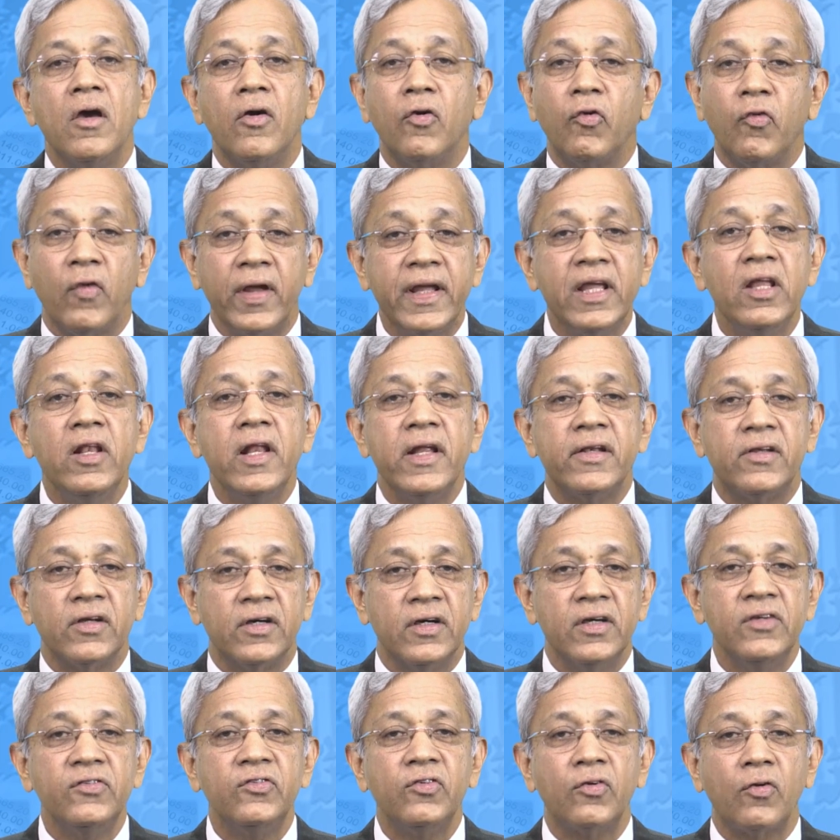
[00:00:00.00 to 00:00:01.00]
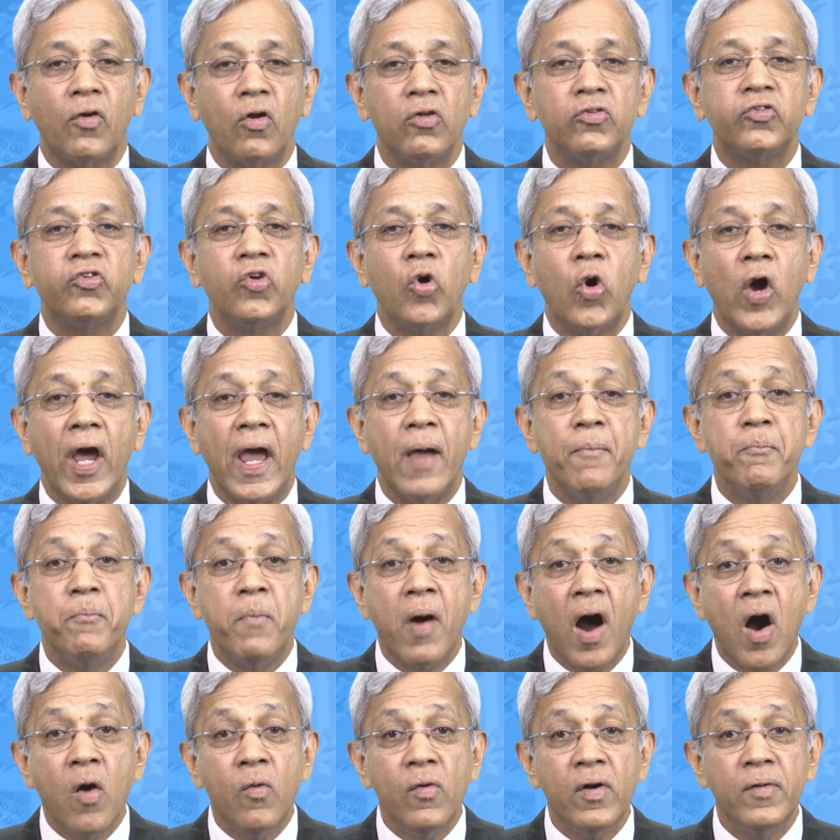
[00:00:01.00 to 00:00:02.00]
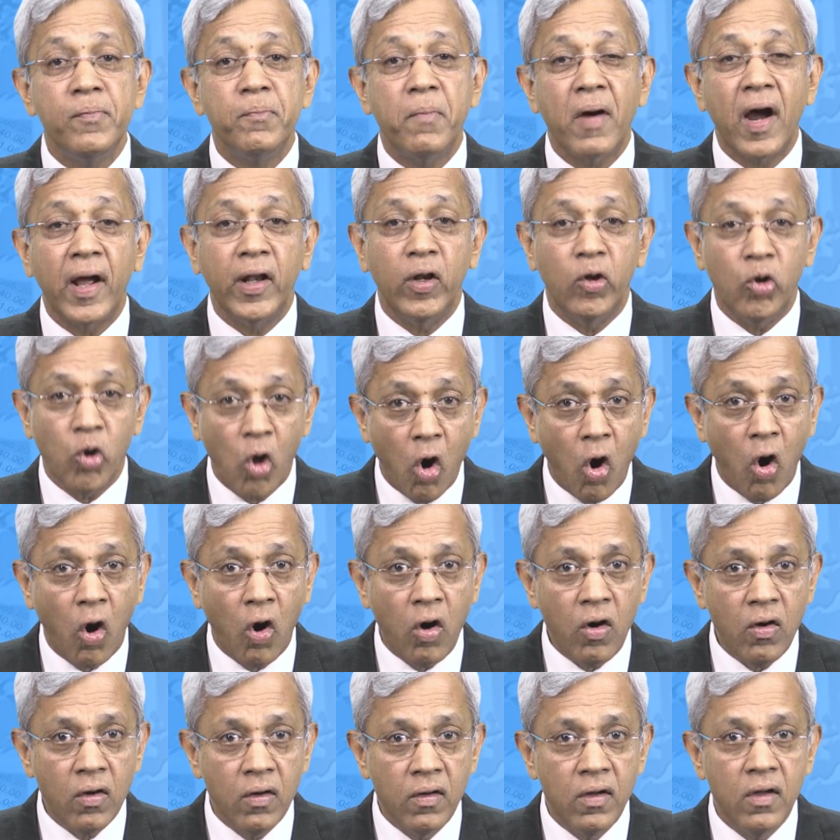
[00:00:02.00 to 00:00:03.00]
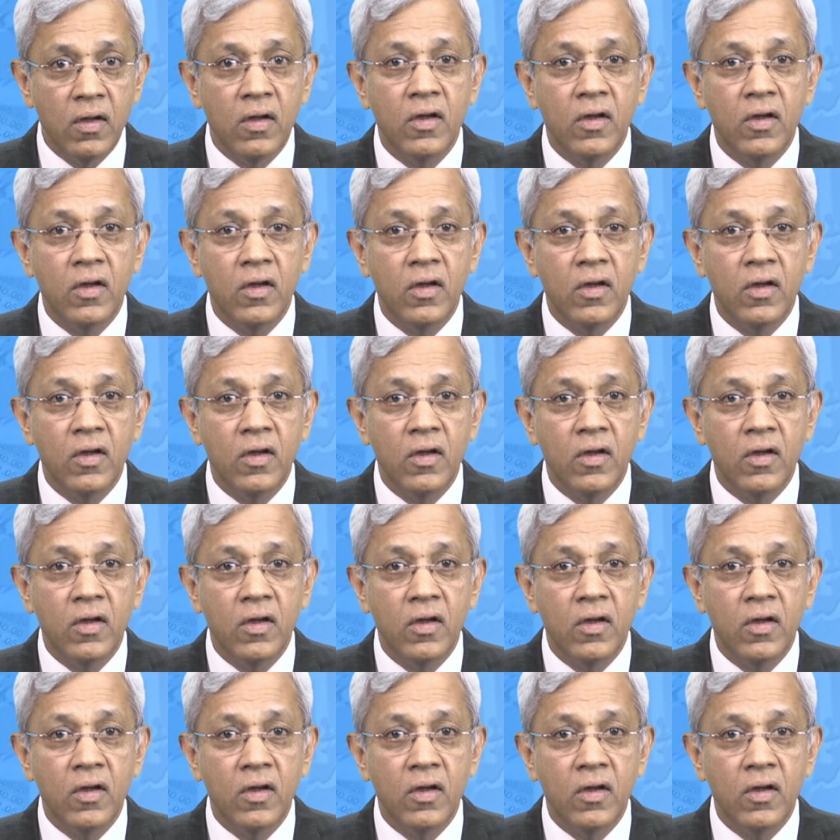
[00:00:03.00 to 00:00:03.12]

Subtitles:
Regulators are also empowered by law